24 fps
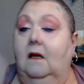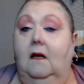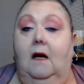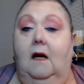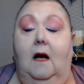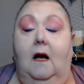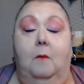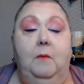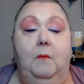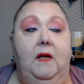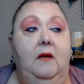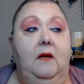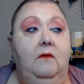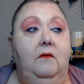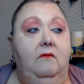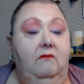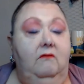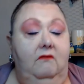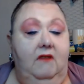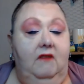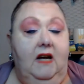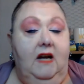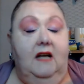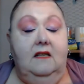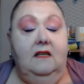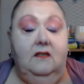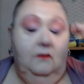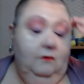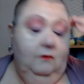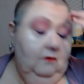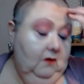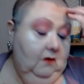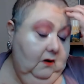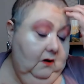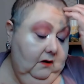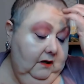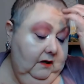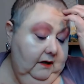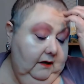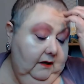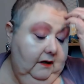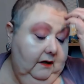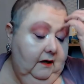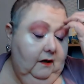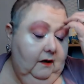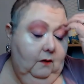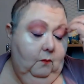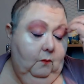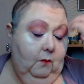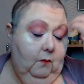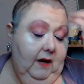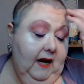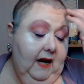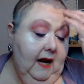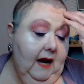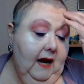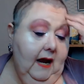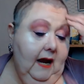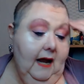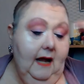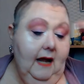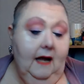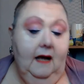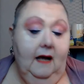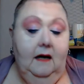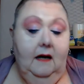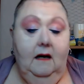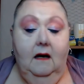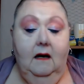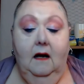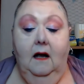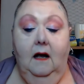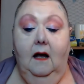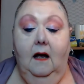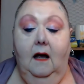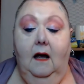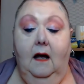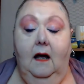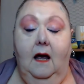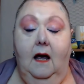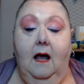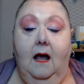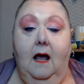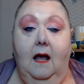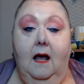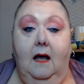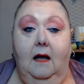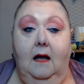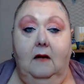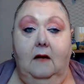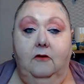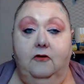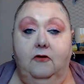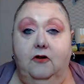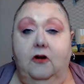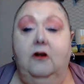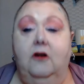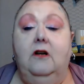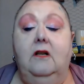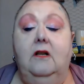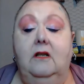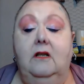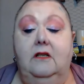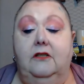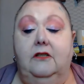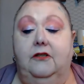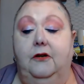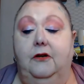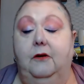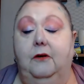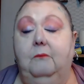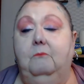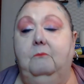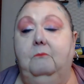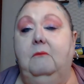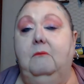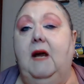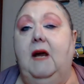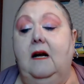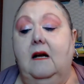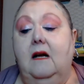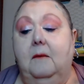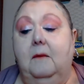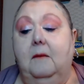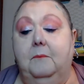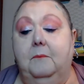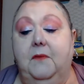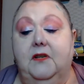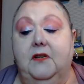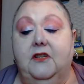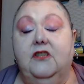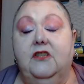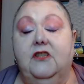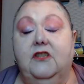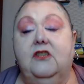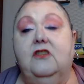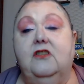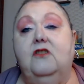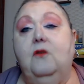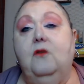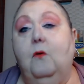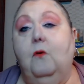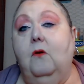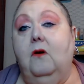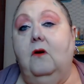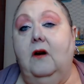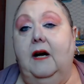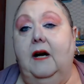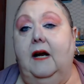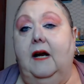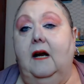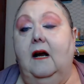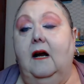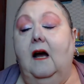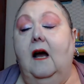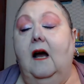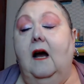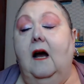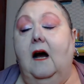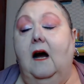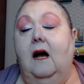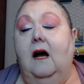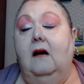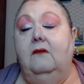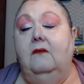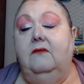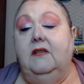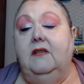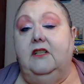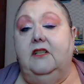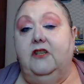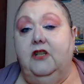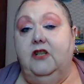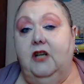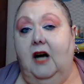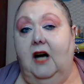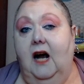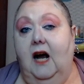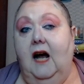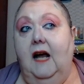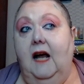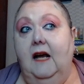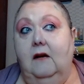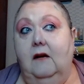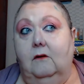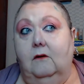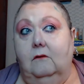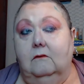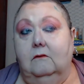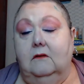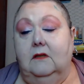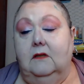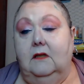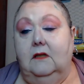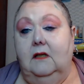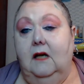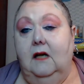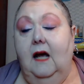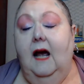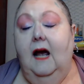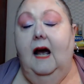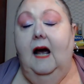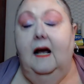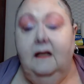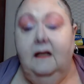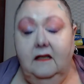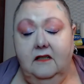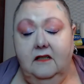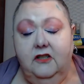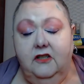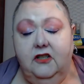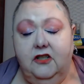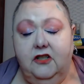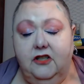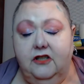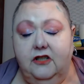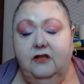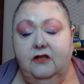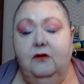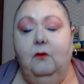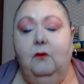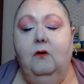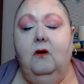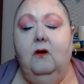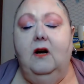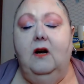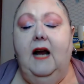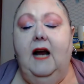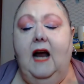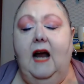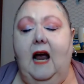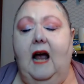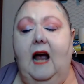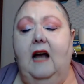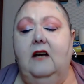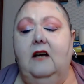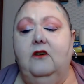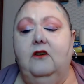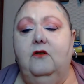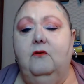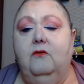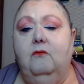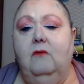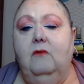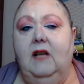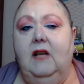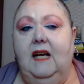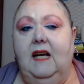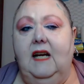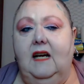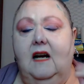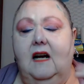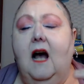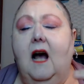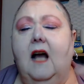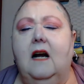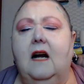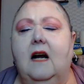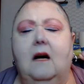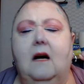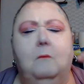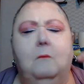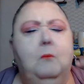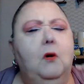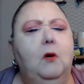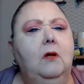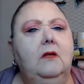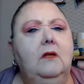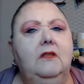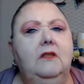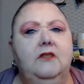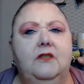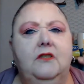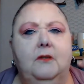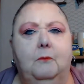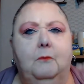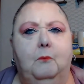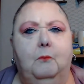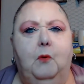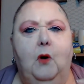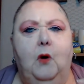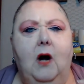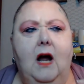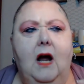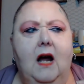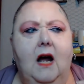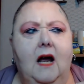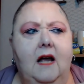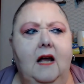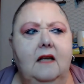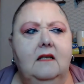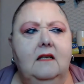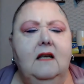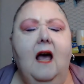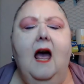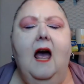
I mean, not so long ago, we had a journalist who made up the story of a child. And this story actually got a Pulitzer Prize.